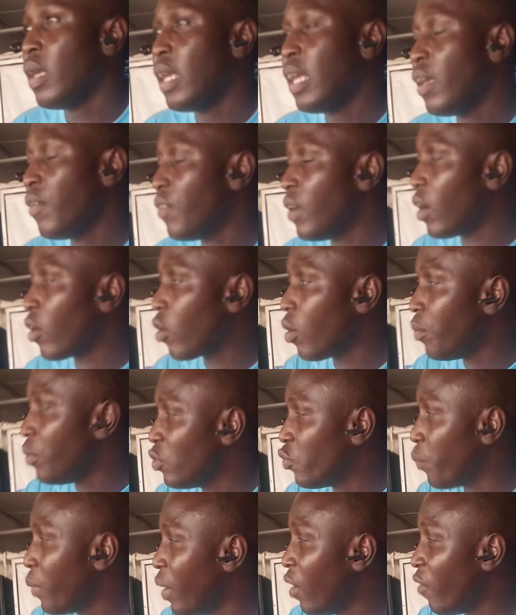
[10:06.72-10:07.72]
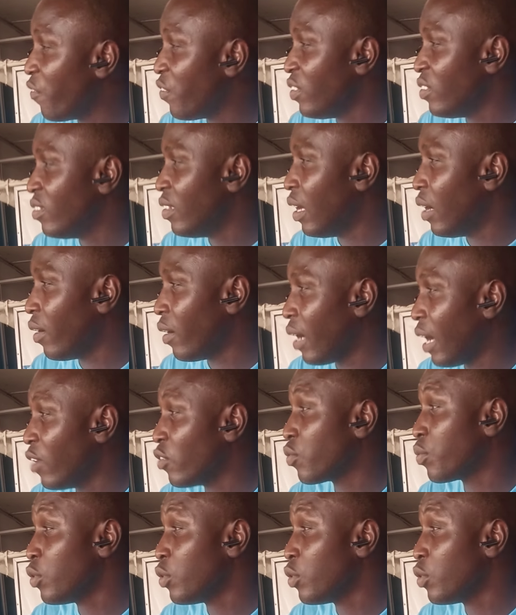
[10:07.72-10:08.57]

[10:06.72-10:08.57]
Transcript: If you are coming to an office now, as